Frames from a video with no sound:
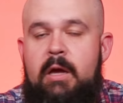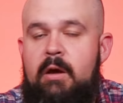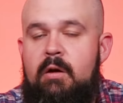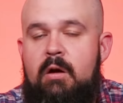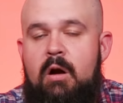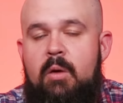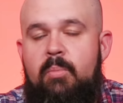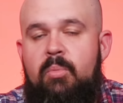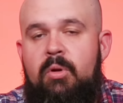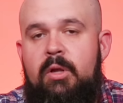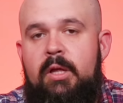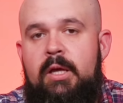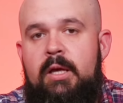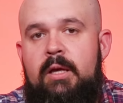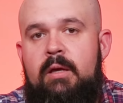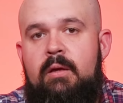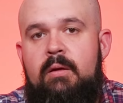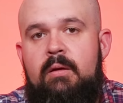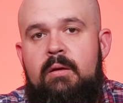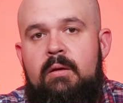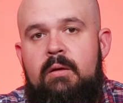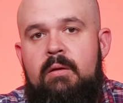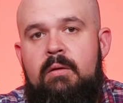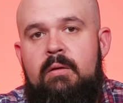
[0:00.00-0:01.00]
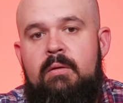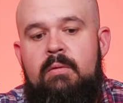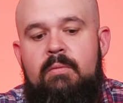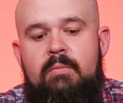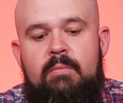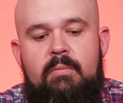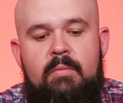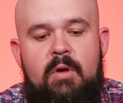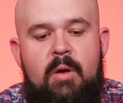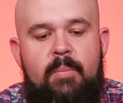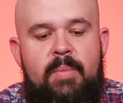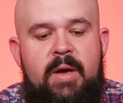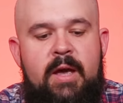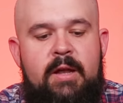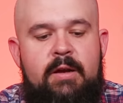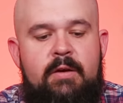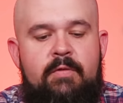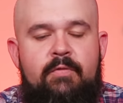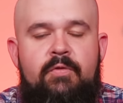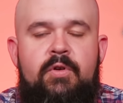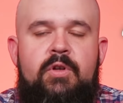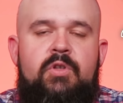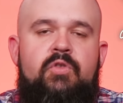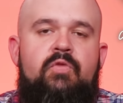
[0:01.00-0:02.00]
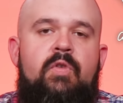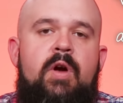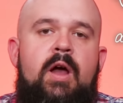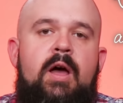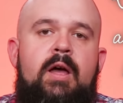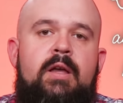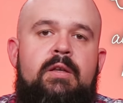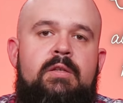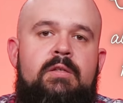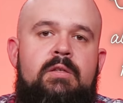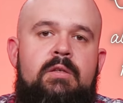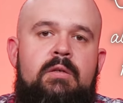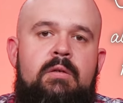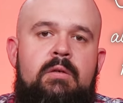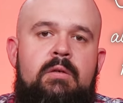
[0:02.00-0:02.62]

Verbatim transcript: hear our plea. Abandon French fries.